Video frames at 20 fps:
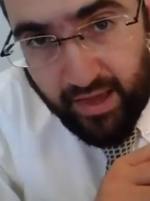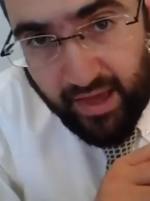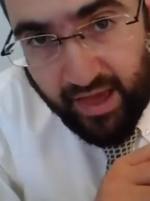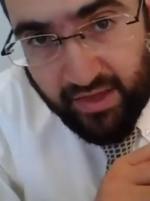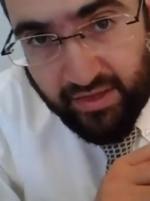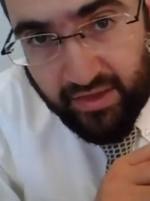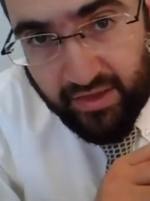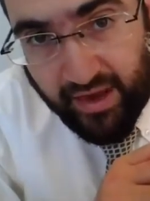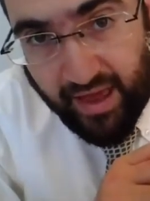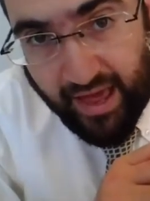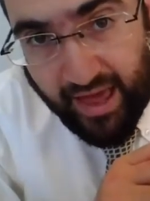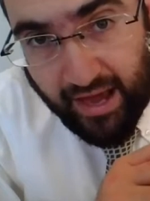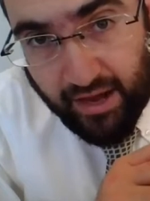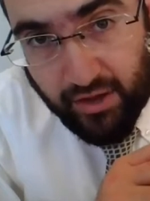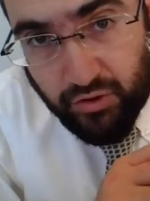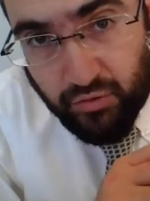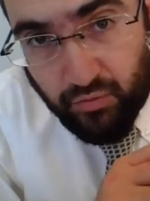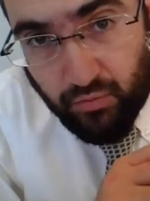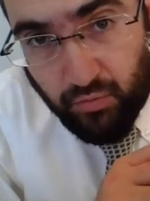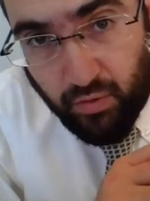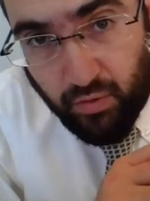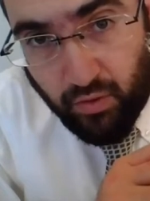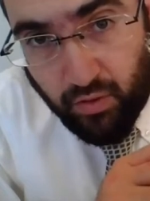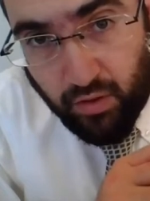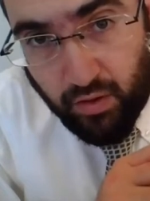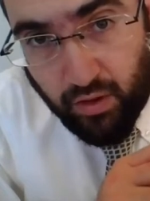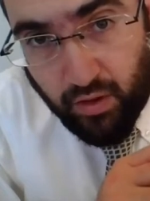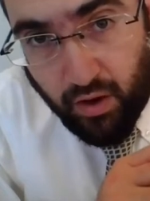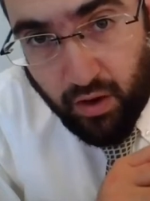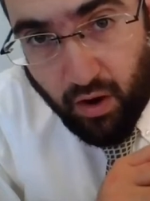has an
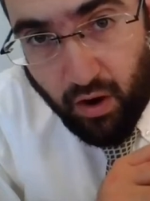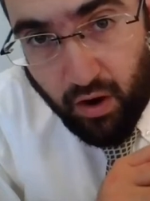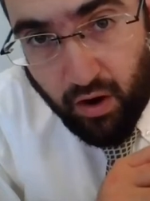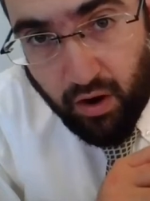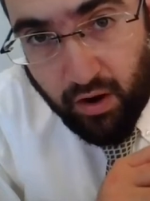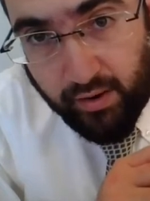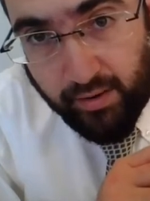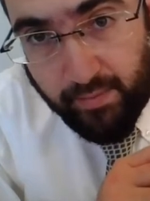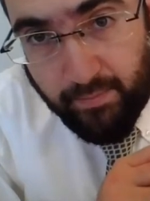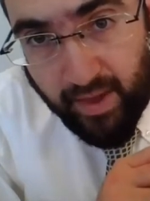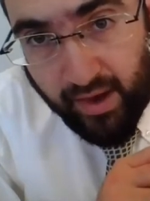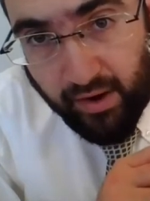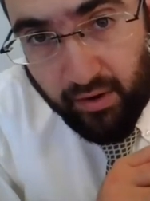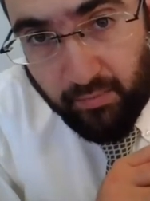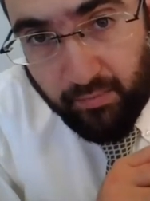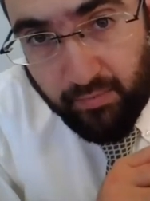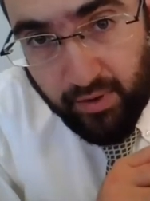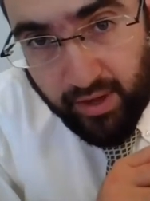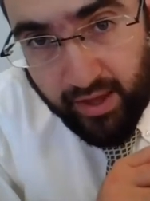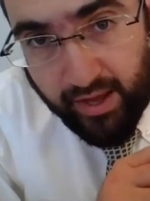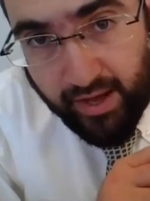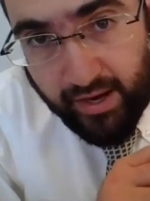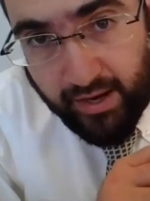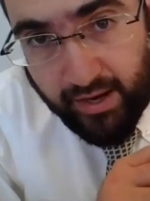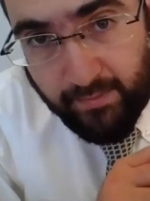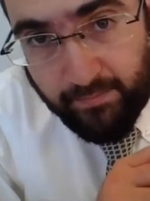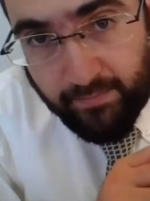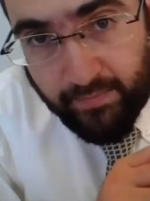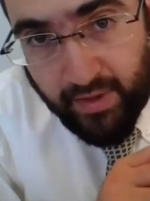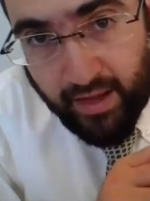actual hard metal
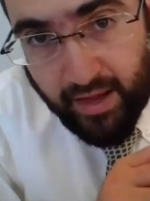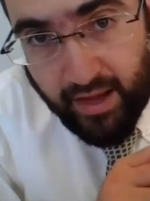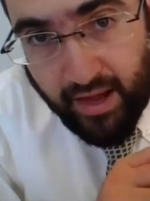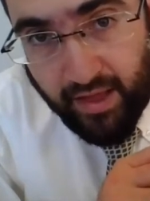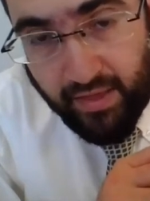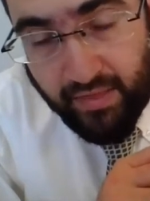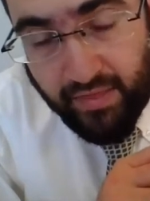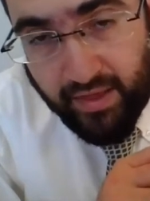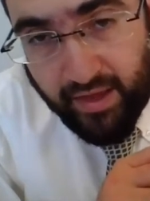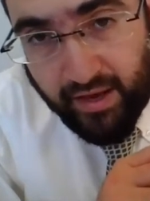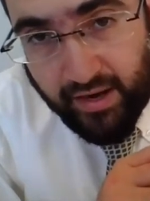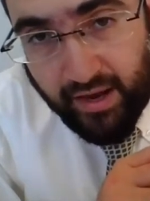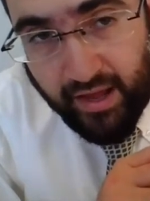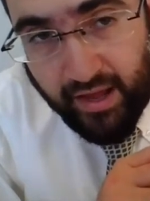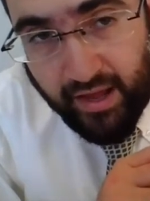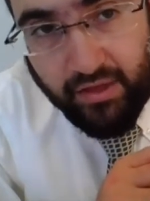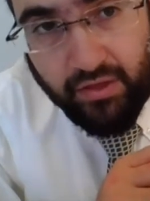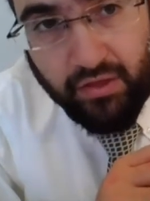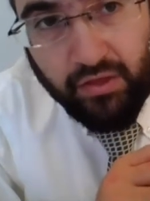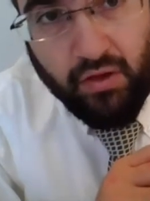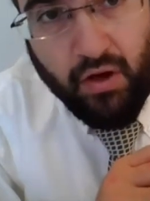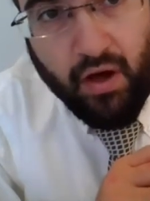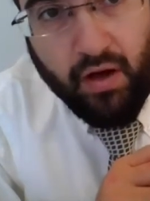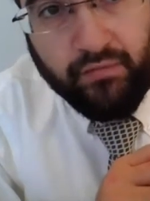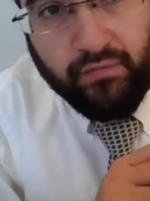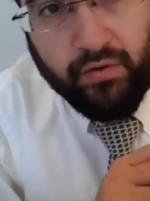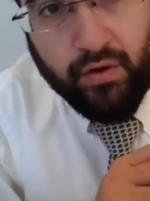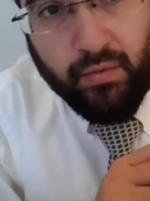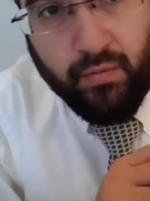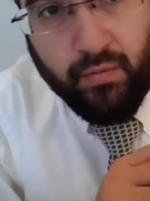blade and then a softer,